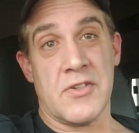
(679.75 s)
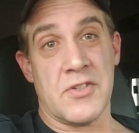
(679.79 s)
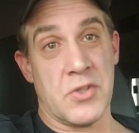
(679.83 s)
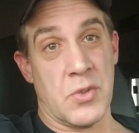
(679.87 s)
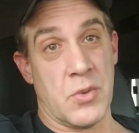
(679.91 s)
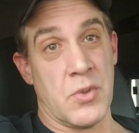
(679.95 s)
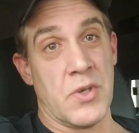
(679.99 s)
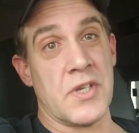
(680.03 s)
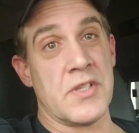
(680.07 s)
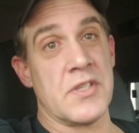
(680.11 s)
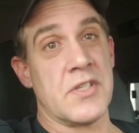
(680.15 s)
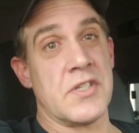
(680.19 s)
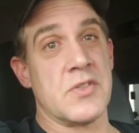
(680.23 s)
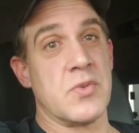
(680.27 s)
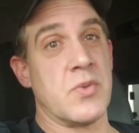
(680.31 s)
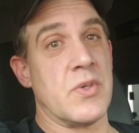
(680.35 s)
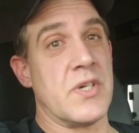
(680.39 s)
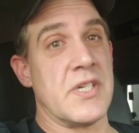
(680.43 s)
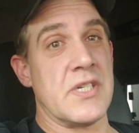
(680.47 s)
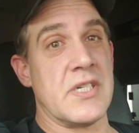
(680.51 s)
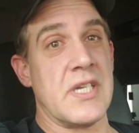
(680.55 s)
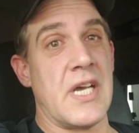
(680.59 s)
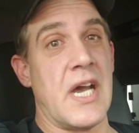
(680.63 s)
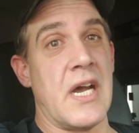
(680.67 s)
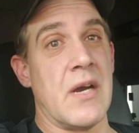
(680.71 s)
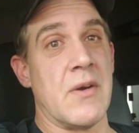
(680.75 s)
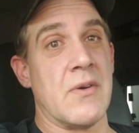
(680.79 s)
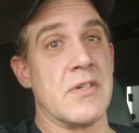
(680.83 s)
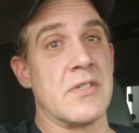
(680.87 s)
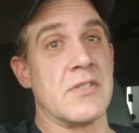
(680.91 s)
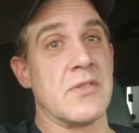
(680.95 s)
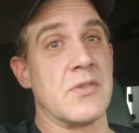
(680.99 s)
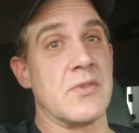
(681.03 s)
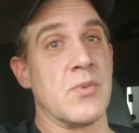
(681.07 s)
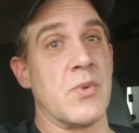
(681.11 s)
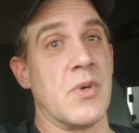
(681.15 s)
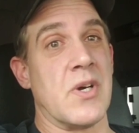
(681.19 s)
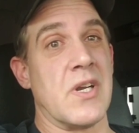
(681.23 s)
Touring the Twin
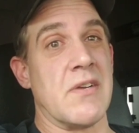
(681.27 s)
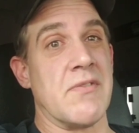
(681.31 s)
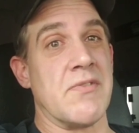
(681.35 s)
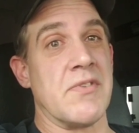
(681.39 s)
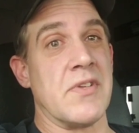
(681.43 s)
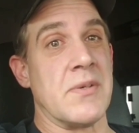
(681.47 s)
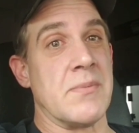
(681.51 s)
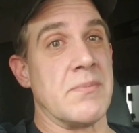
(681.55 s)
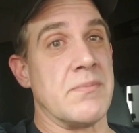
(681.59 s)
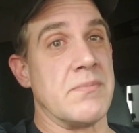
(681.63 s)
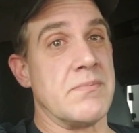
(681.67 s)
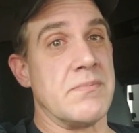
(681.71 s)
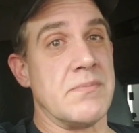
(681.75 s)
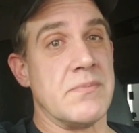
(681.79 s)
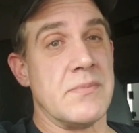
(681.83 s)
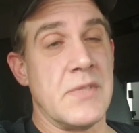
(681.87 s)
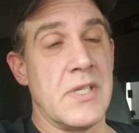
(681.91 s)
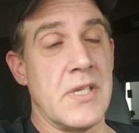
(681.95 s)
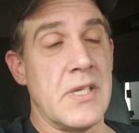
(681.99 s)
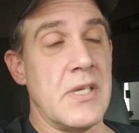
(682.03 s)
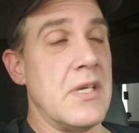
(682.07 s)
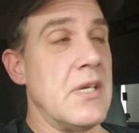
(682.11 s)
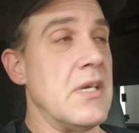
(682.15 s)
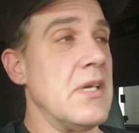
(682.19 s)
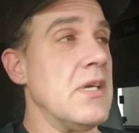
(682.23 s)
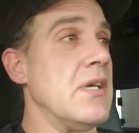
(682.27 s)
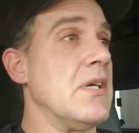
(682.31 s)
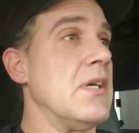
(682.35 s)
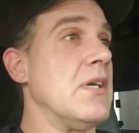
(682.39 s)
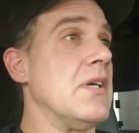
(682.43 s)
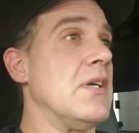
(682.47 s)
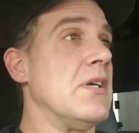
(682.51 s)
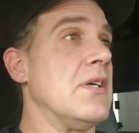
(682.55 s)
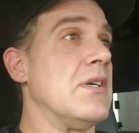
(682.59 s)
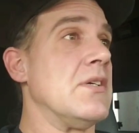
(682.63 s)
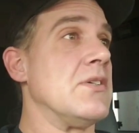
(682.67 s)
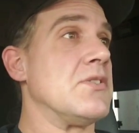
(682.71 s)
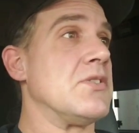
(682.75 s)
Towers was one of them.
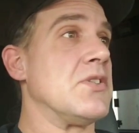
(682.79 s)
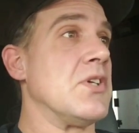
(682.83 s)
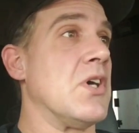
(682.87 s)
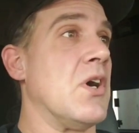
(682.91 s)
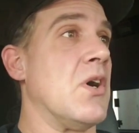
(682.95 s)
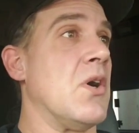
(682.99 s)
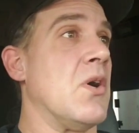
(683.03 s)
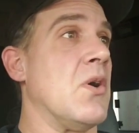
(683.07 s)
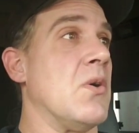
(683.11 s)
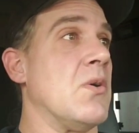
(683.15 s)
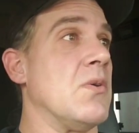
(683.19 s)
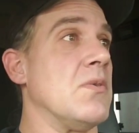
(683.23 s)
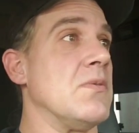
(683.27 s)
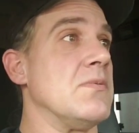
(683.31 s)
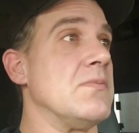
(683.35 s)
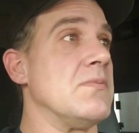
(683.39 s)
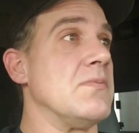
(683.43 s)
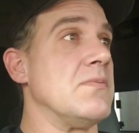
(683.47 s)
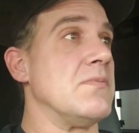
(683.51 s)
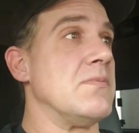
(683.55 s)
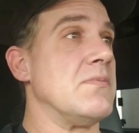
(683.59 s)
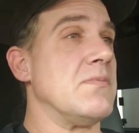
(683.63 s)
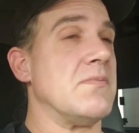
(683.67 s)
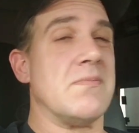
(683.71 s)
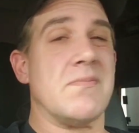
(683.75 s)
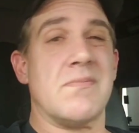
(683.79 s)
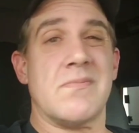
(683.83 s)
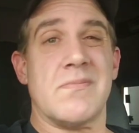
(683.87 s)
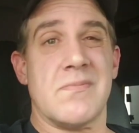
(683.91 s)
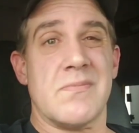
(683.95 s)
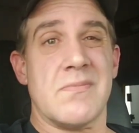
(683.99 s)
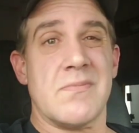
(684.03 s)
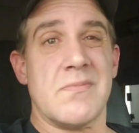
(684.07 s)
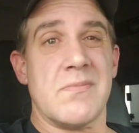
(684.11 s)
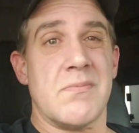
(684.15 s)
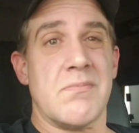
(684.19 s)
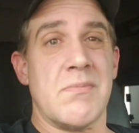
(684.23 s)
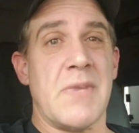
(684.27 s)
So,
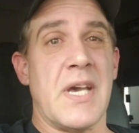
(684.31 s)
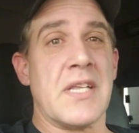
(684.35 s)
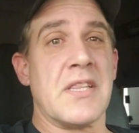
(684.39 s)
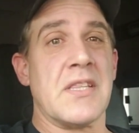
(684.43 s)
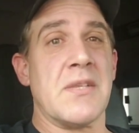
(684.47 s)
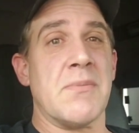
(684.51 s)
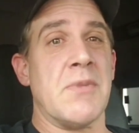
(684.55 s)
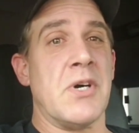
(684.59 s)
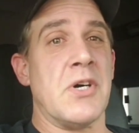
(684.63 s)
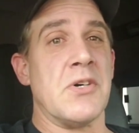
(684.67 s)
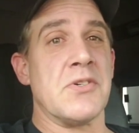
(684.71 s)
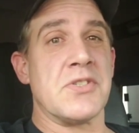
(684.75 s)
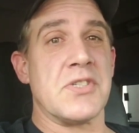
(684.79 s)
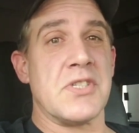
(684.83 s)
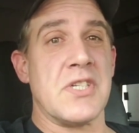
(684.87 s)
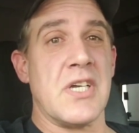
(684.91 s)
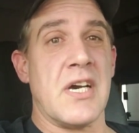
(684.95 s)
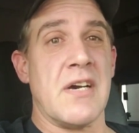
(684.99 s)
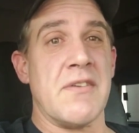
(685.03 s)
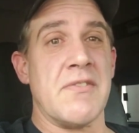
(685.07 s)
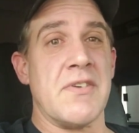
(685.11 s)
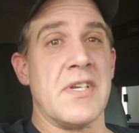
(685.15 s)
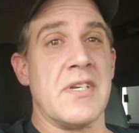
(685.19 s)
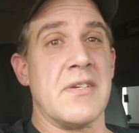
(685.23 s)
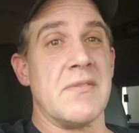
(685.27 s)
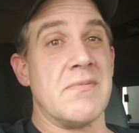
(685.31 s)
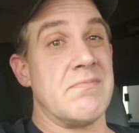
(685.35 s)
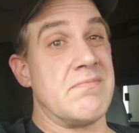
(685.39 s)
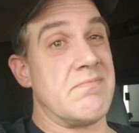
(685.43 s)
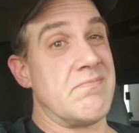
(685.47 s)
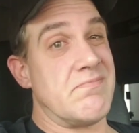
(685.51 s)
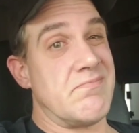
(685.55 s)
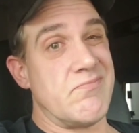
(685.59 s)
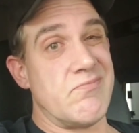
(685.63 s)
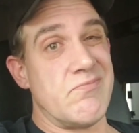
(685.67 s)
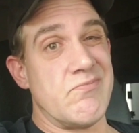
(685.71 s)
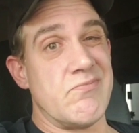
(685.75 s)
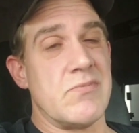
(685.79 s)
make the most of it
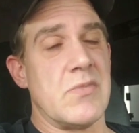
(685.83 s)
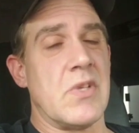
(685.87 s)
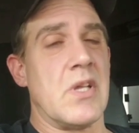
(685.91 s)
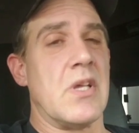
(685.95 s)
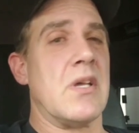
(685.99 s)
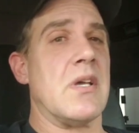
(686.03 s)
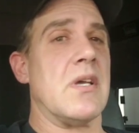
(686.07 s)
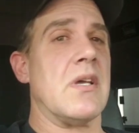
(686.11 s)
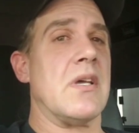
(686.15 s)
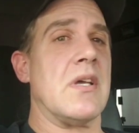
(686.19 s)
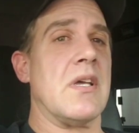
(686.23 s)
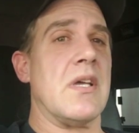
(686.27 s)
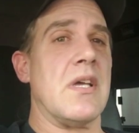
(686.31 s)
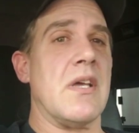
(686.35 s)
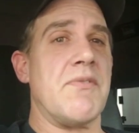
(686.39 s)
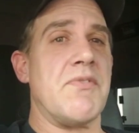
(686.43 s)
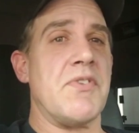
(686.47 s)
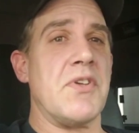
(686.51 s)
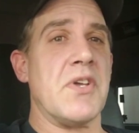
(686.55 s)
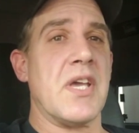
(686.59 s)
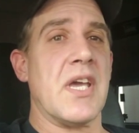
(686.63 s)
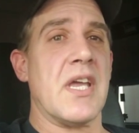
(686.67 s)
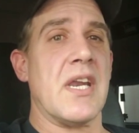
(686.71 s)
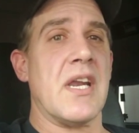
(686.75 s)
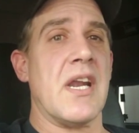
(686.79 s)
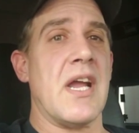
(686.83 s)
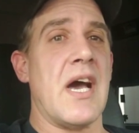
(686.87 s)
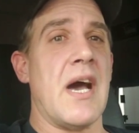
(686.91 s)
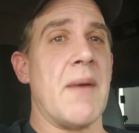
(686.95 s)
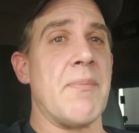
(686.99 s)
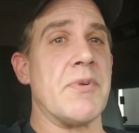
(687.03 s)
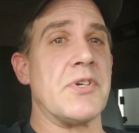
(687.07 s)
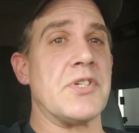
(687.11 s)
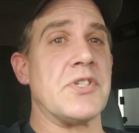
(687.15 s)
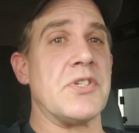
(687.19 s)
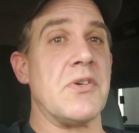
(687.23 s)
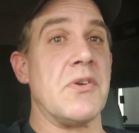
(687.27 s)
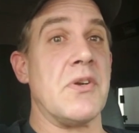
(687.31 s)
if you get an
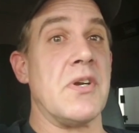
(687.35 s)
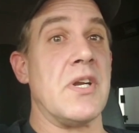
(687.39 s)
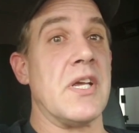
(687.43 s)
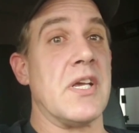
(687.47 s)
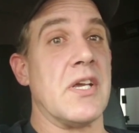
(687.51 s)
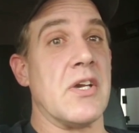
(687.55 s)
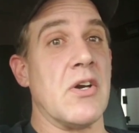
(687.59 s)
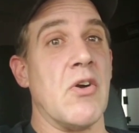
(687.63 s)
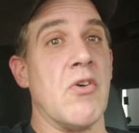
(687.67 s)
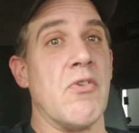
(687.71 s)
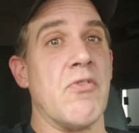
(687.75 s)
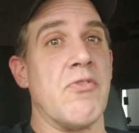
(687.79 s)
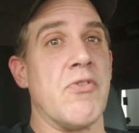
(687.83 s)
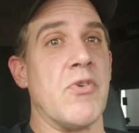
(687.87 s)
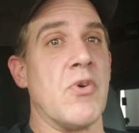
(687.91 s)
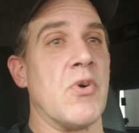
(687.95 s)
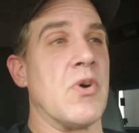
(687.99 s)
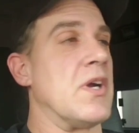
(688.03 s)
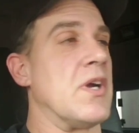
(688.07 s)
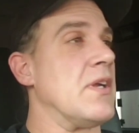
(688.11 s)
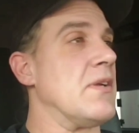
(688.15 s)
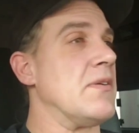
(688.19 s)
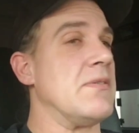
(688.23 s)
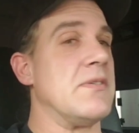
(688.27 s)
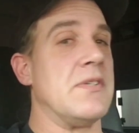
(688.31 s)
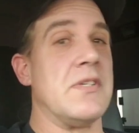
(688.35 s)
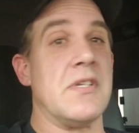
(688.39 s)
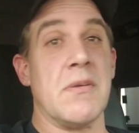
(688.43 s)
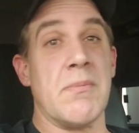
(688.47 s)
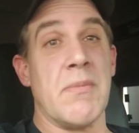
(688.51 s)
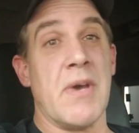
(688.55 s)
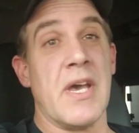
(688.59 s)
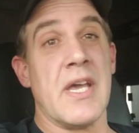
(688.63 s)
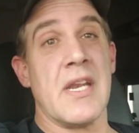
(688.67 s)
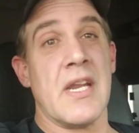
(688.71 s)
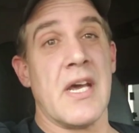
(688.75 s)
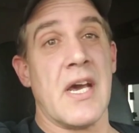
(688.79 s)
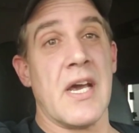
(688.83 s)
opportunity, go for it. You
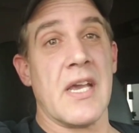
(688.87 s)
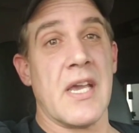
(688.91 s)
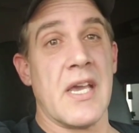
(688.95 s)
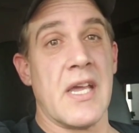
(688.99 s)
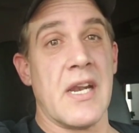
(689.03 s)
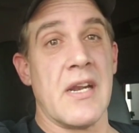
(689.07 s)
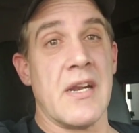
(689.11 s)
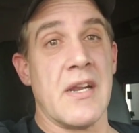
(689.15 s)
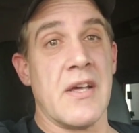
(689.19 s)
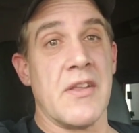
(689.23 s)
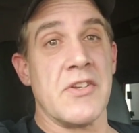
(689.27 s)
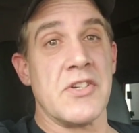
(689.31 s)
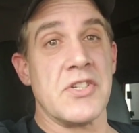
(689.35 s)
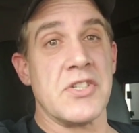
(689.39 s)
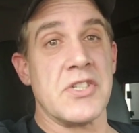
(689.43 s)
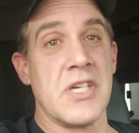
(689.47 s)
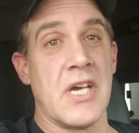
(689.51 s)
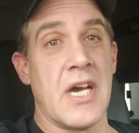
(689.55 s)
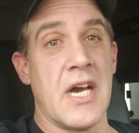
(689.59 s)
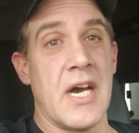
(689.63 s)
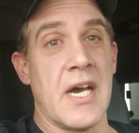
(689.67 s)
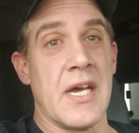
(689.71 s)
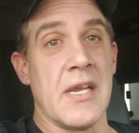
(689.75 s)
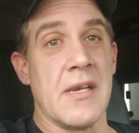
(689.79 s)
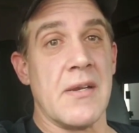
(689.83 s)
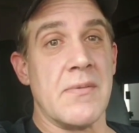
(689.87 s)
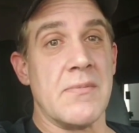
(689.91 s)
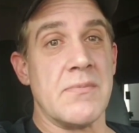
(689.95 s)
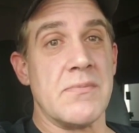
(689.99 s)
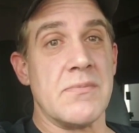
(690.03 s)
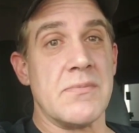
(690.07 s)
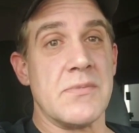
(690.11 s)
may not get another shot.